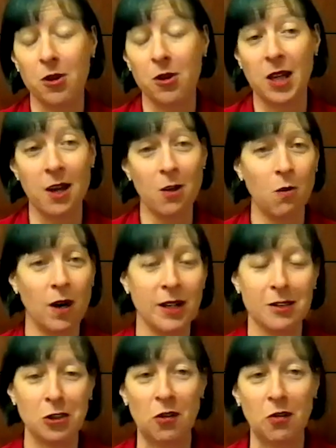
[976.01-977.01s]
And the other one
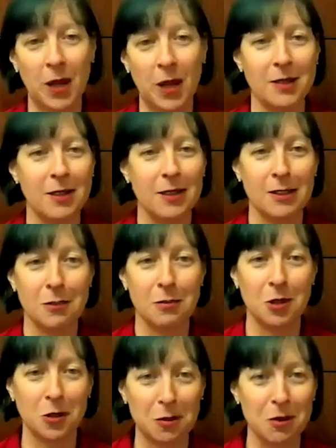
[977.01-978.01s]
is soft plastics. We
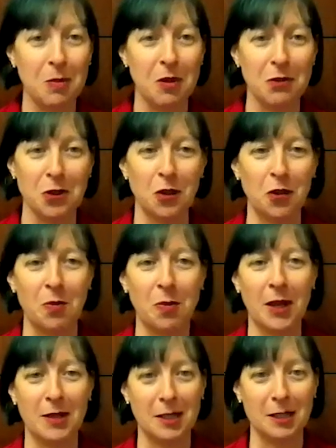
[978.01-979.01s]
know there was a bit of a soft
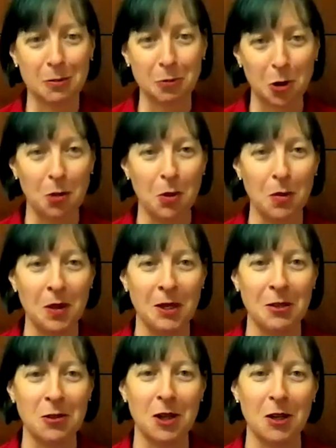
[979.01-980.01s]
plastics problem in
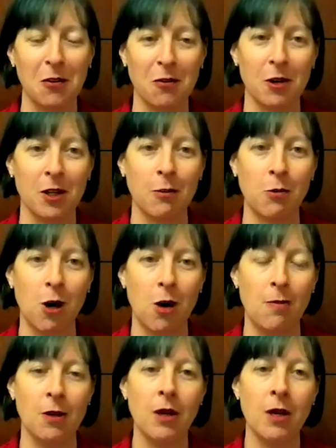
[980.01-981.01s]
Australia for a little while,
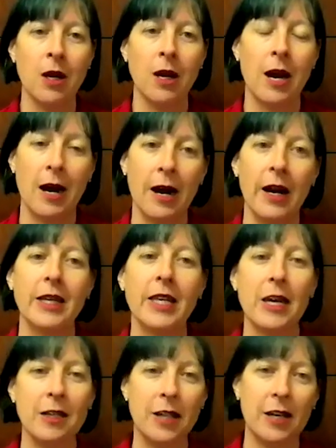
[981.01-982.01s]
but
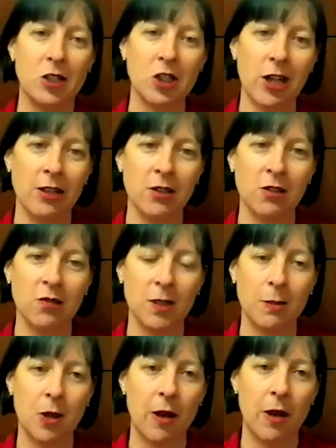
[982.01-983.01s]
again, that change of
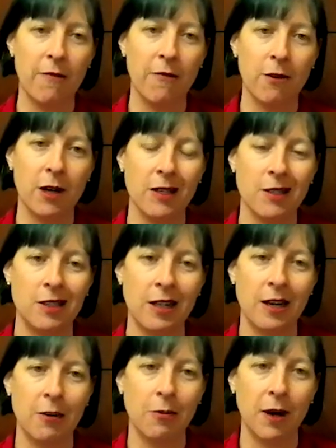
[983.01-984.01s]
supplier for us in
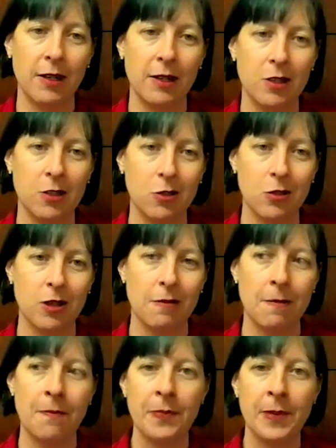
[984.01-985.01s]
our waste
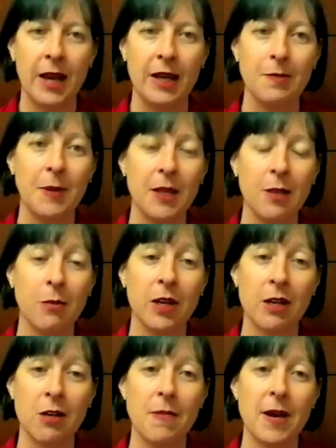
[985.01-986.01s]
stream has meant that we
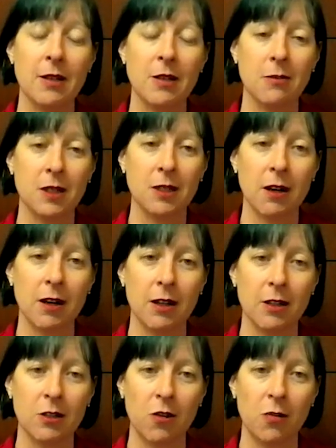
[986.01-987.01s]
can go back to
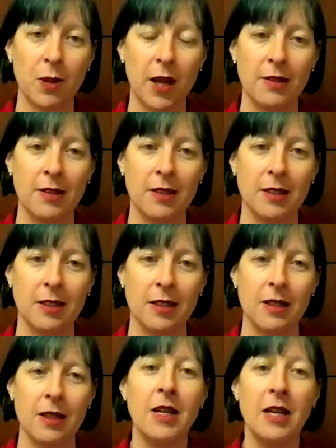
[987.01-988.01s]
recycling soft plastics.
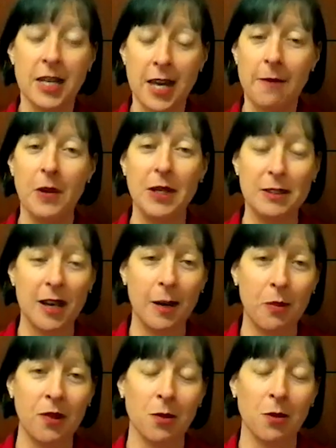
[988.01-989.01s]
And yep, it's
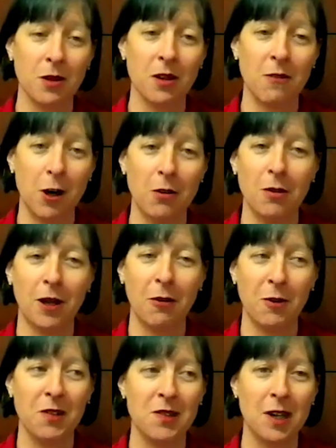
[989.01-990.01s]
absolutely vital that
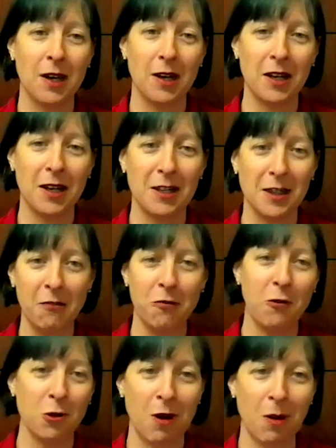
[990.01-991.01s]
we start hitting that
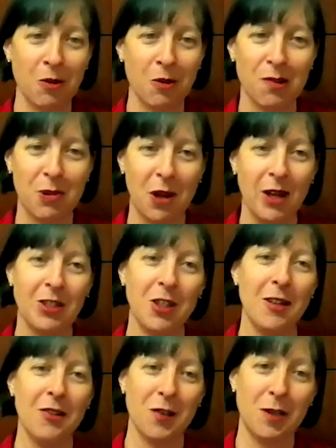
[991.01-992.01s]
further up the supply
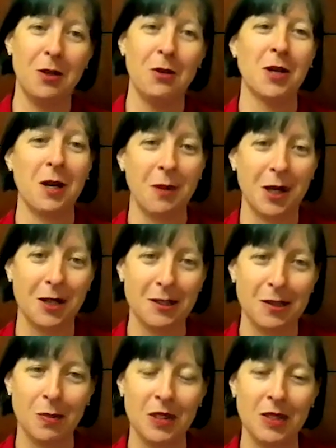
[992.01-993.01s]
chain so they're not coming into
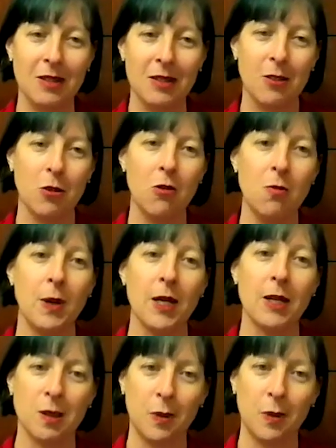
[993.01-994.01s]
the business at all. But
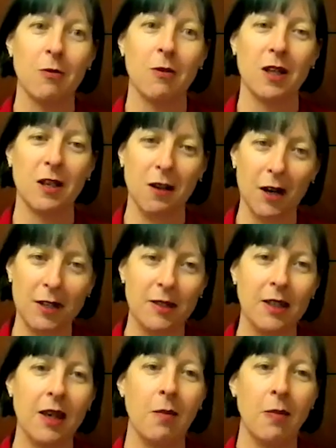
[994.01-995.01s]
it's been really nice
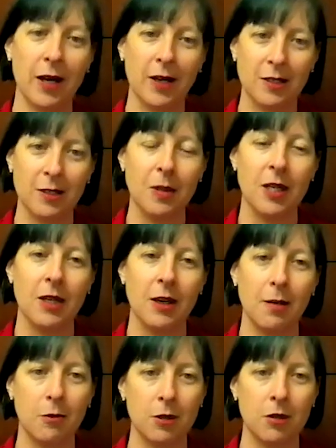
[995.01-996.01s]
to get back to being
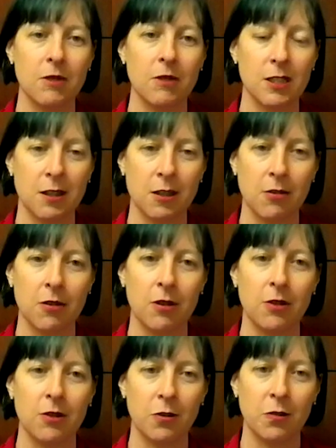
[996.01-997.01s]
able to recycle
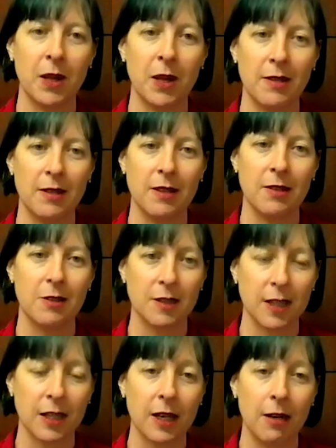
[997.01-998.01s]
those soft plastics, because
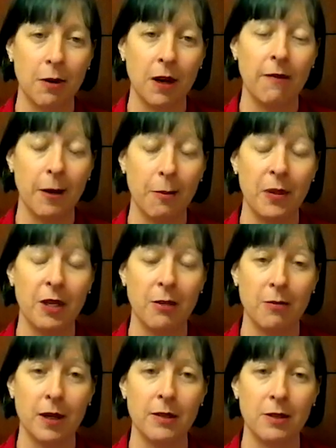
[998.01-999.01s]
they are one of our bigger
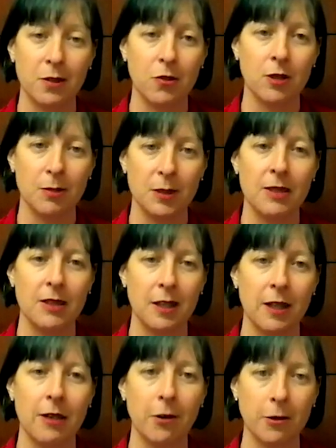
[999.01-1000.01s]
waste streams at
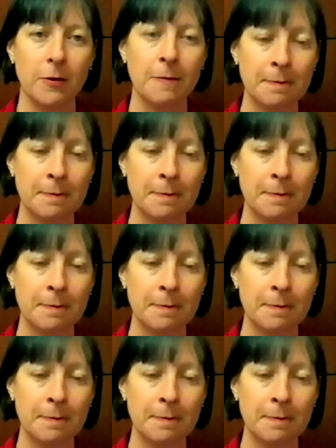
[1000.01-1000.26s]
Scenic World.